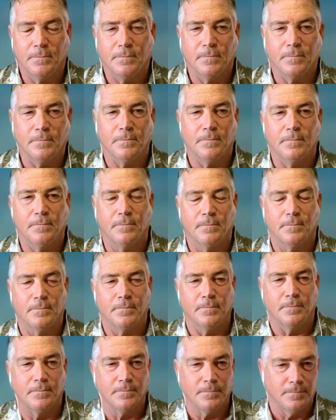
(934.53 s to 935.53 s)

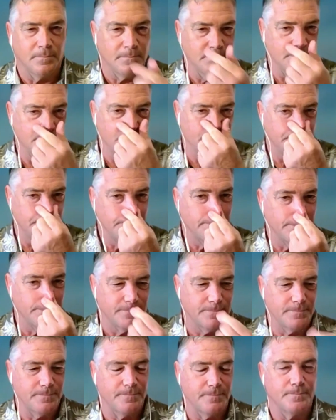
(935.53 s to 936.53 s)

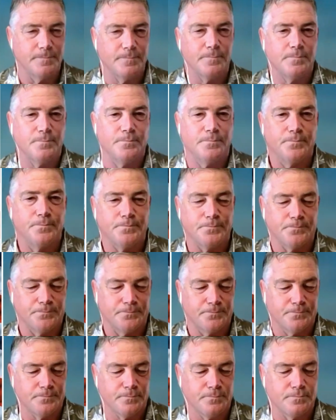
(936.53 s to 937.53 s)

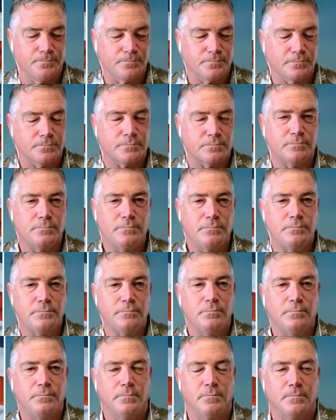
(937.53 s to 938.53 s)

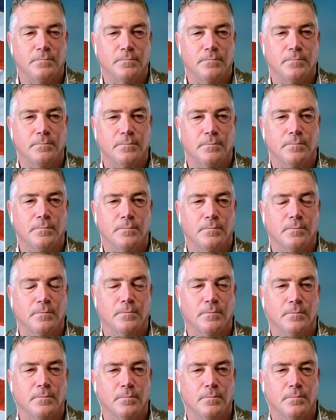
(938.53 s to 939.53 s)

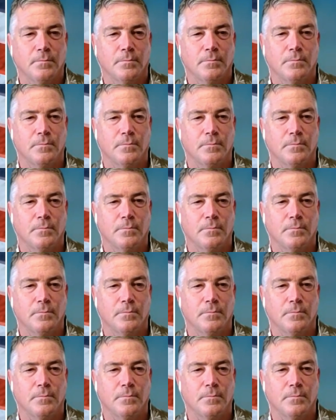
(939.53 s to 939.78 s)
The person shown says nothing.